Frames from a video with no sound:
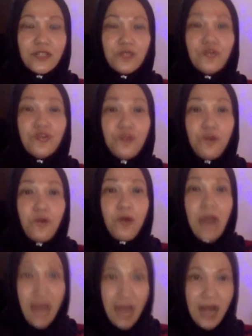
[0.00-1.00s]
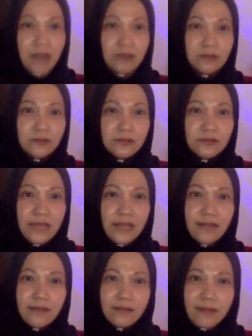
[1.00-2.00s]
to know how to
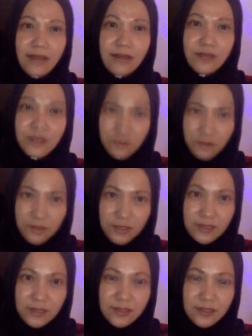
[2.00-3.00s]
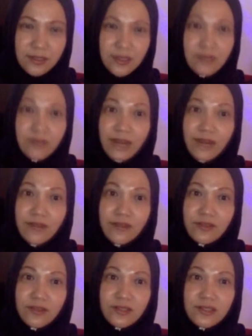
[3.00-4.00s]
get the right resources. Right
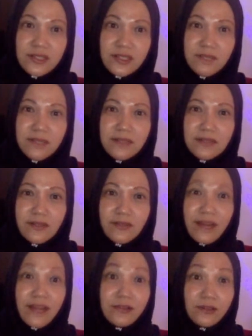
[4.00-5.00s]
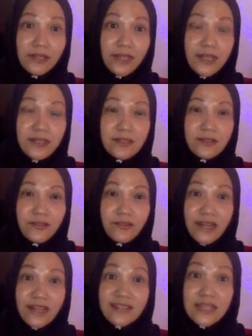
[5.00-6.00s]
resources here means the right knowledge, the
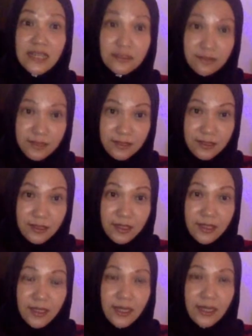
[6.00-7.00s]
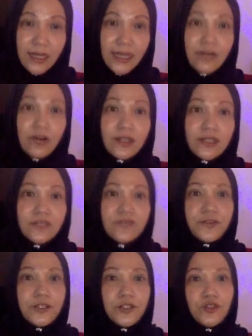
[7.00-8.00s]
right skills. In order
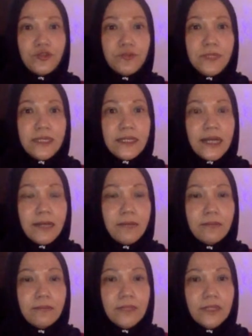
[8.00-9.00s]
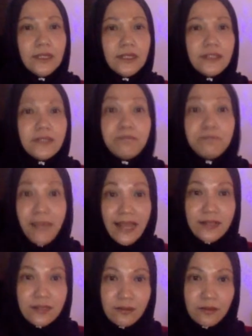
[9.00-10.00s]
for you to become the
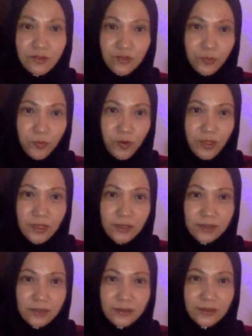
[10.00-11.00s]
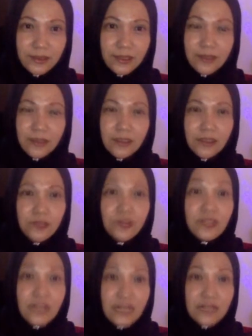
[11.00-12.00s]
best entrepreneur, yeah,
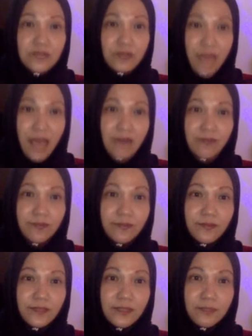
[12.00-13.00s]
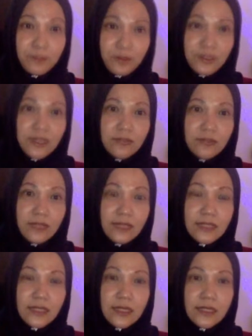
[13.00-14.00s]
you need to have the product
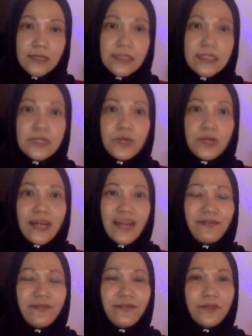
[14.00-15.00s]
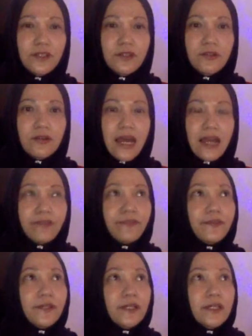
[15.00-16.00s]
knowledge. This is what I've, you know,
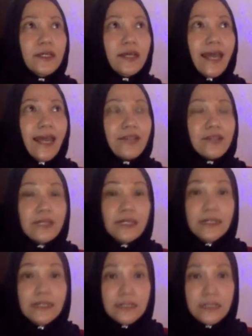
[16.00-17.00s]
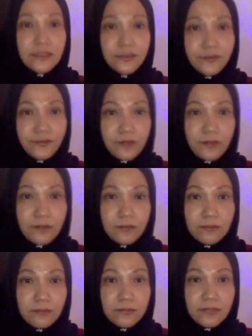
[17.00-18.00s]
I've actually learned
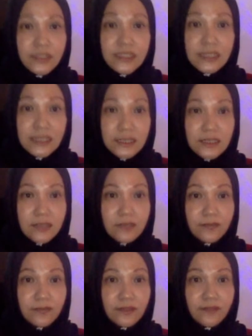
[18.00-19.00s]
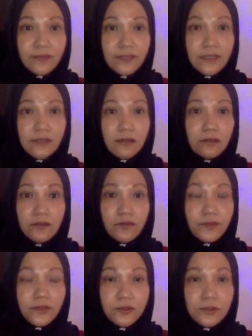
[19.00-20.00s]
from the years of traveling all
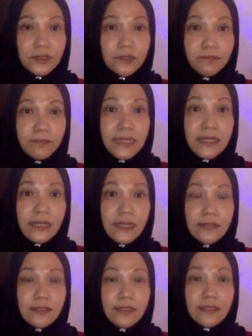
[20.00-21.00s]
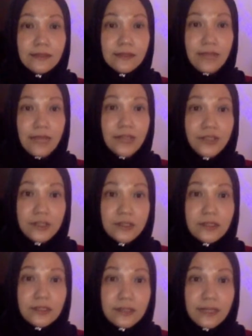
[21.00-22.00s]
over the world, being in the international
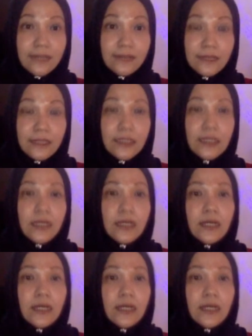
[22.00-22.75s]
society,